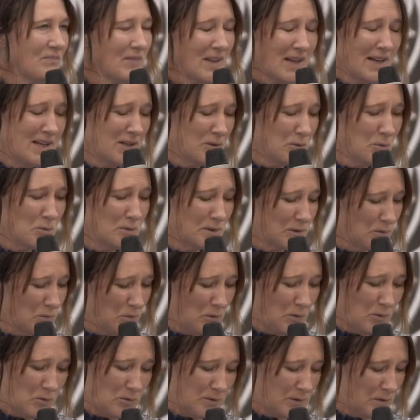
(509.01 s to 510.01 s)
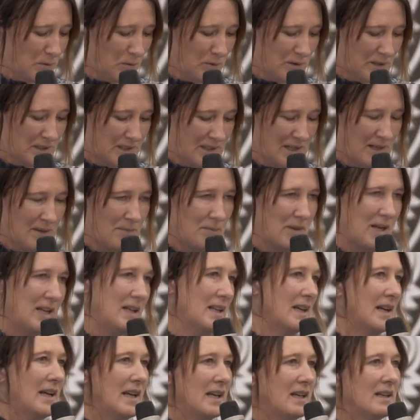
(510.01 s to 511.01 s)
all sorts, and
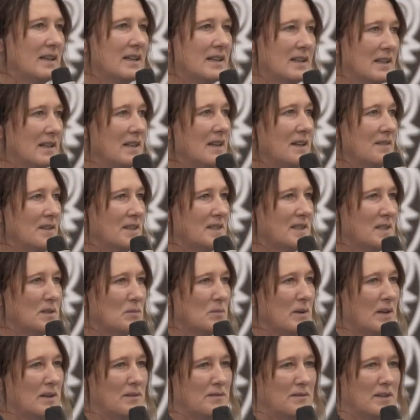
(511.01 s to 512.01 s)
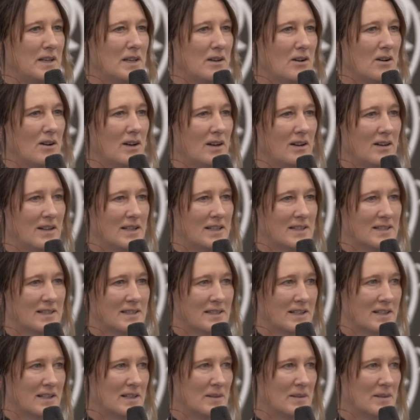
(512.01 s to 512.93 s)
this is one of their highlights.